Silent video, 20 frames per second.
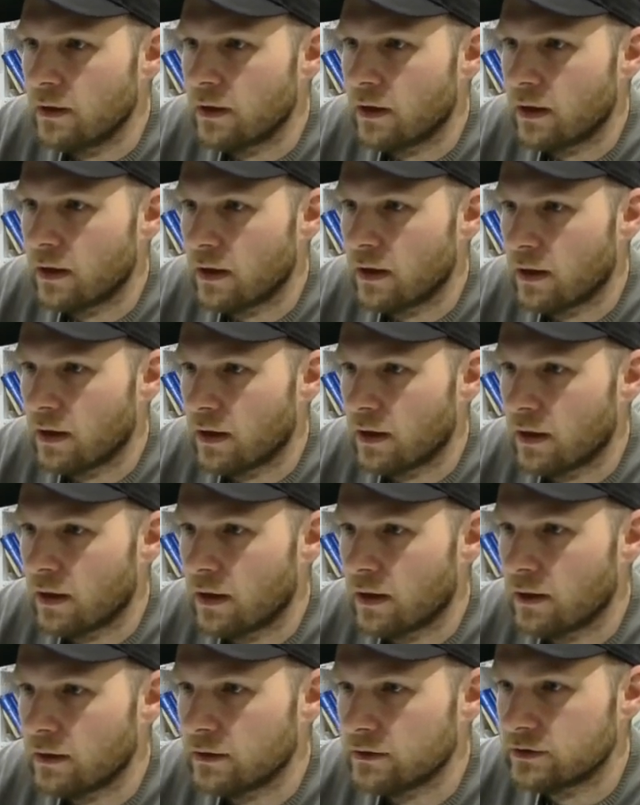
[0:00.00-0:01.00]

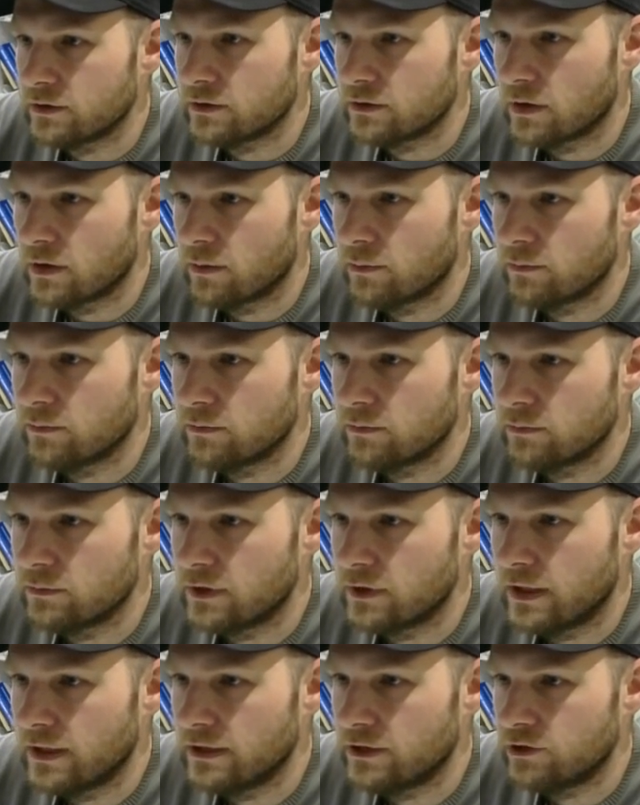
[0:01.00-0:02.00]
Some
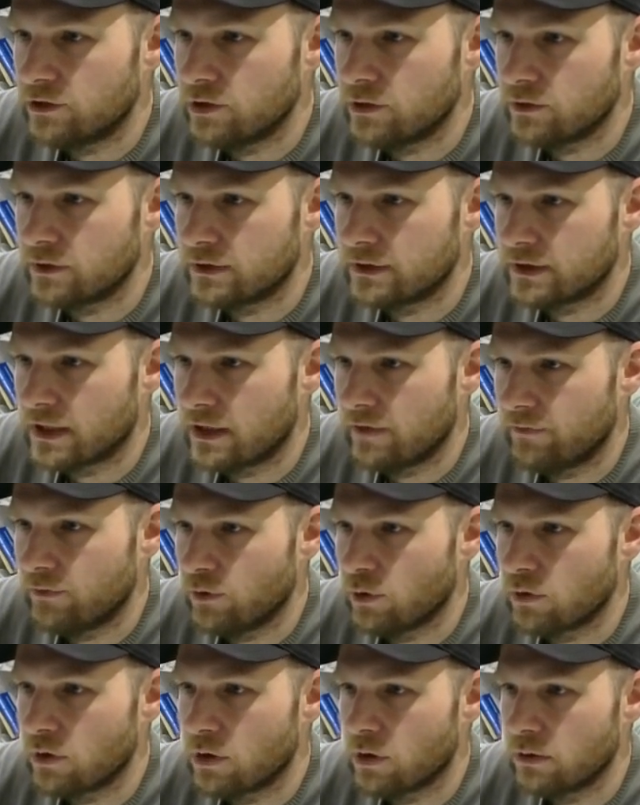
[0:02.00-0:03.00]
deleted users said, if
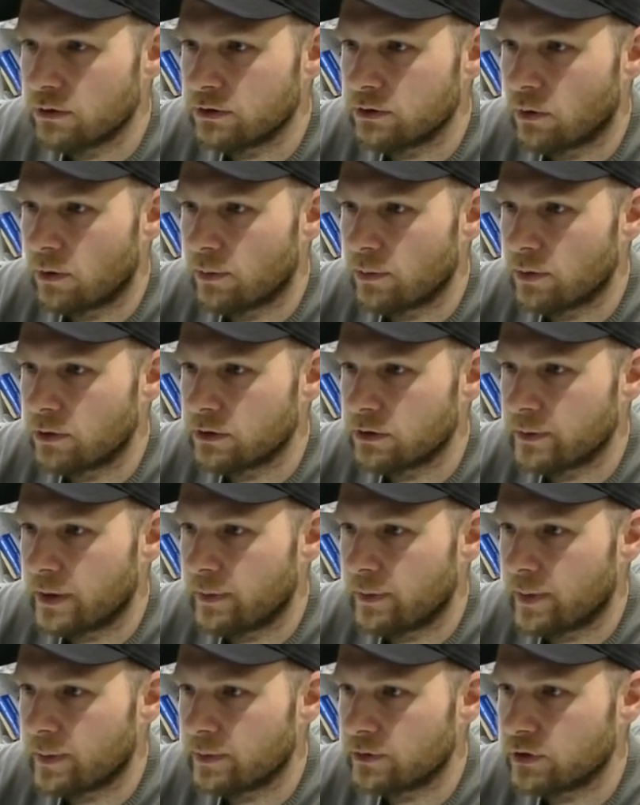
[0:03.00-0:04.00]
your goal is to onboard as
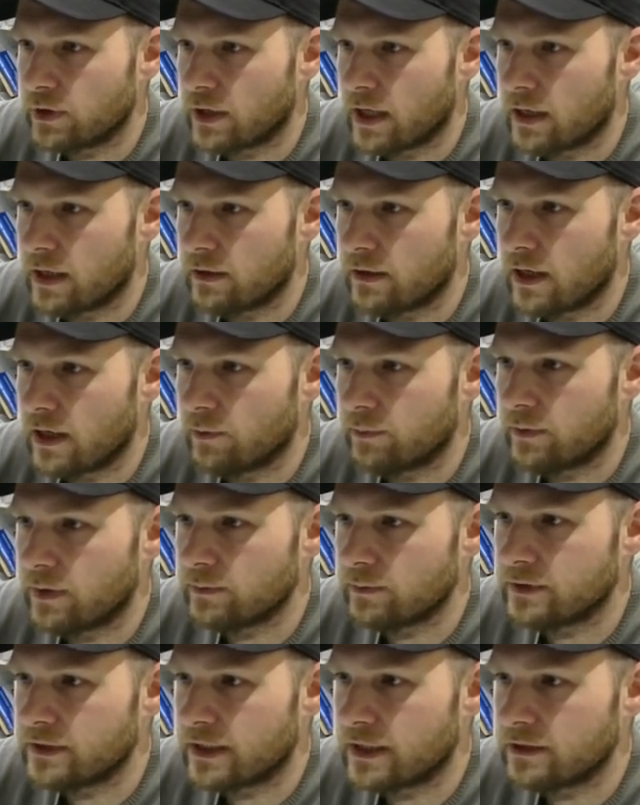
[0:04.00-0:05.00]
many people as you can and help
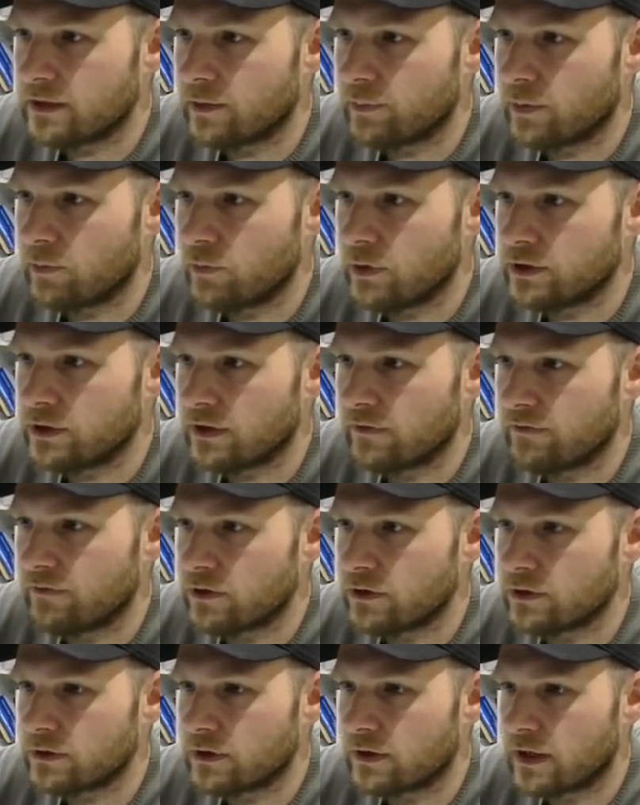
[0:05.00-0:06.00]
them set up and reach their
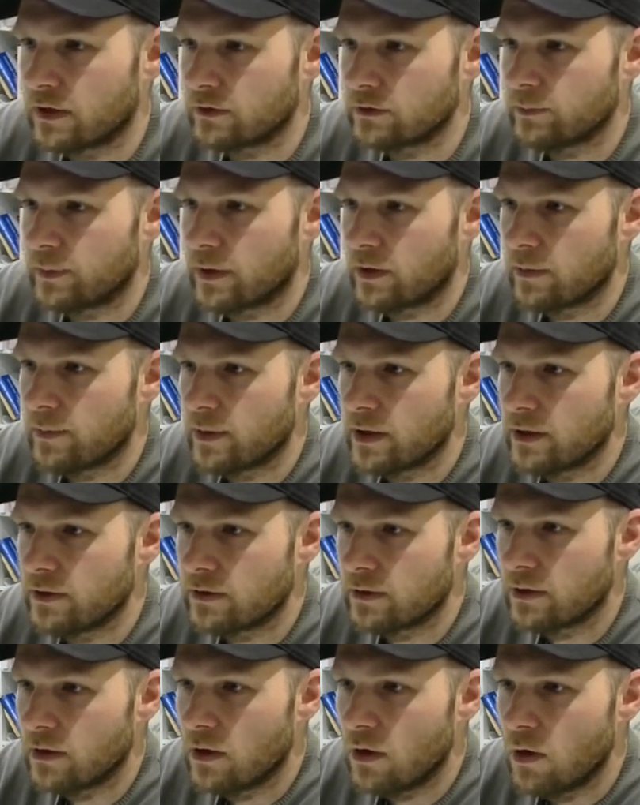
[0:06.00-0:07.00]
first £1,000 a
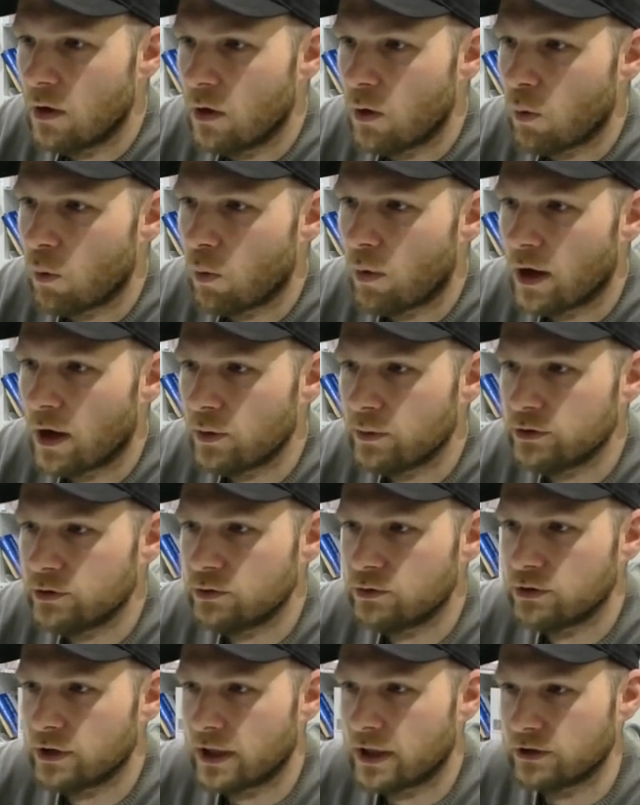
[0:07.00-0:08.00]
month, why would
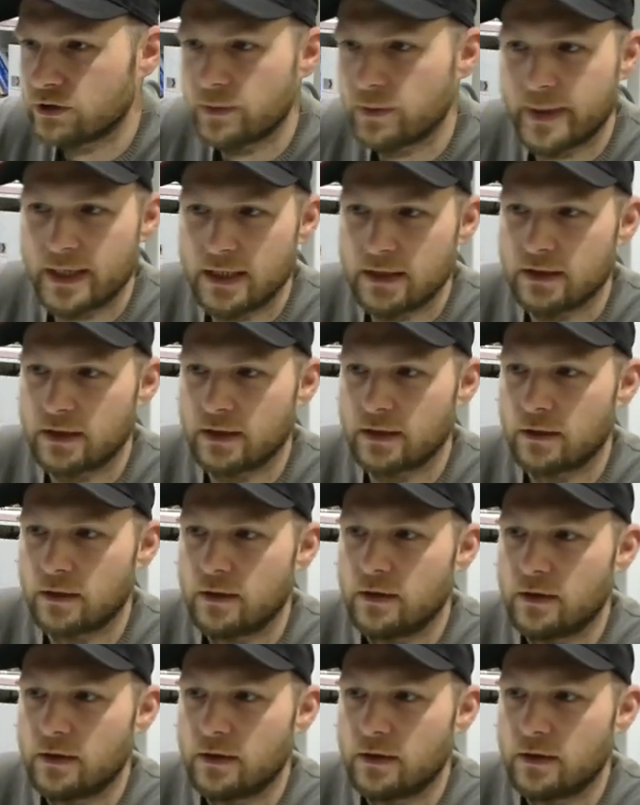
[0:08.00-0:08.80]
you charge them anything?